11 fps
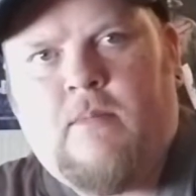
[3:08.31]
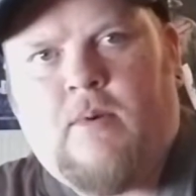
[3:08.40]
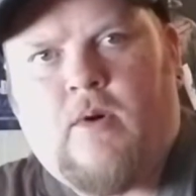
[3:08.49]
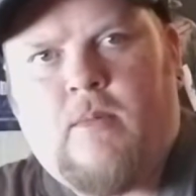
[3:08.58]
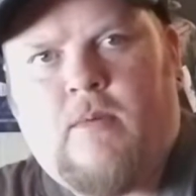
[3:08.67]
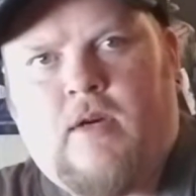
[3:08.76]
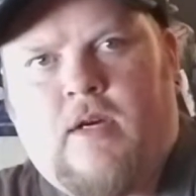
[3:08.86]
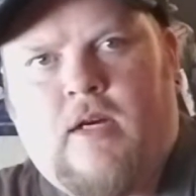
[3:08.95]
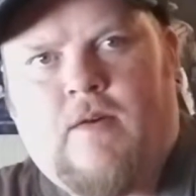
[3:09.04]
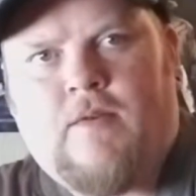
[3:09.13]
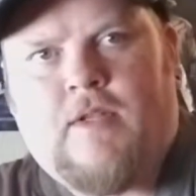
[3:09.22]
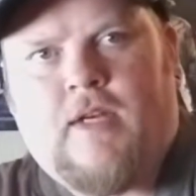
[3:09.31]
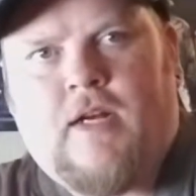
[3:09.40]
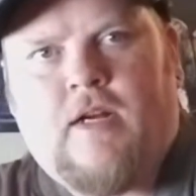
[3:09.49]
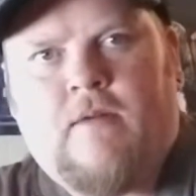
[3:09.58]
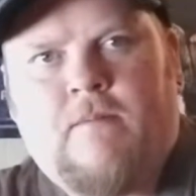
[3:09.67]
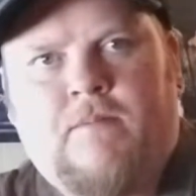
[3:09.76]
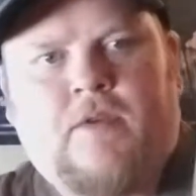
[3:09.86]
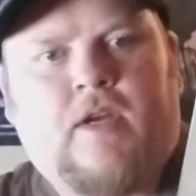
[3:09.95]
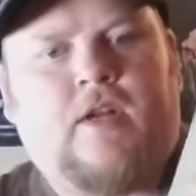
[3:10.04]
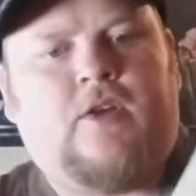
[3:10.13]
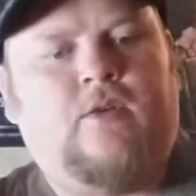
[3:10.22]
Pokemon cover there. It's
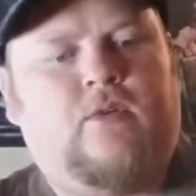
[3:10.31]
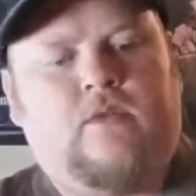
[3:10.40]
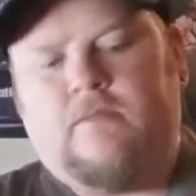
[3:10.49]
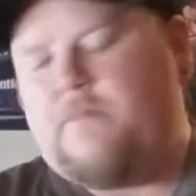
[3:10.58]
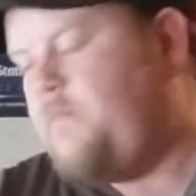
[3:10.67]
kind of cool.